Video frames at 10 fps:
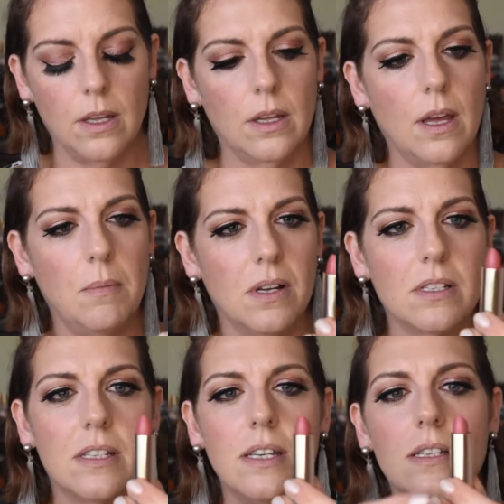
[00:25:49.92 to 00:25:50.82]
Come On
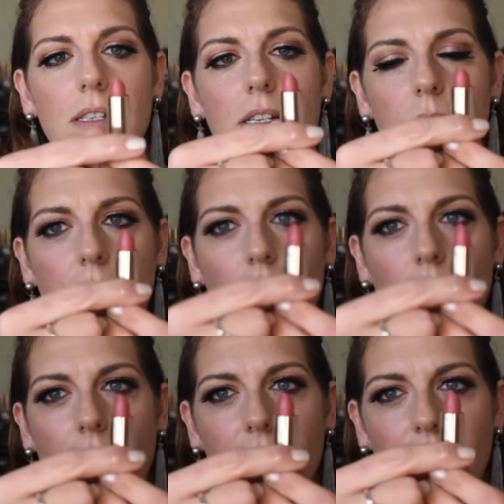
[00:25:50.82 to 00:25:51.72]
Sis is more
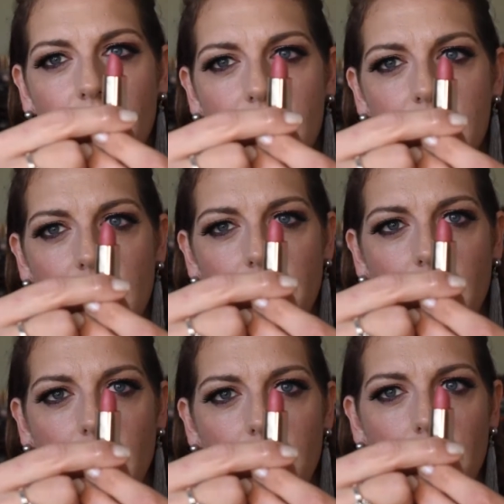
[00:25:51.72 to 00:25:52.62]
of a
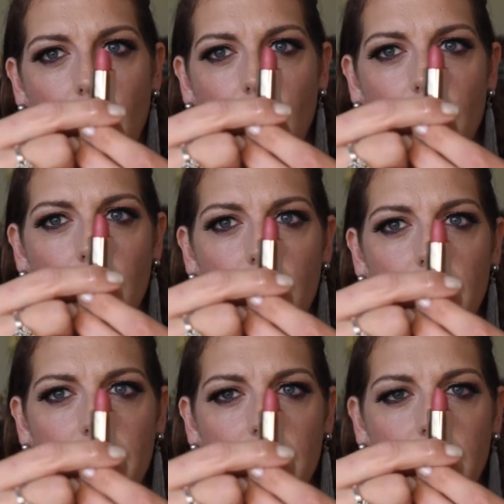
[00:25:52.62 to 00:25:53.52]
deeper mauve.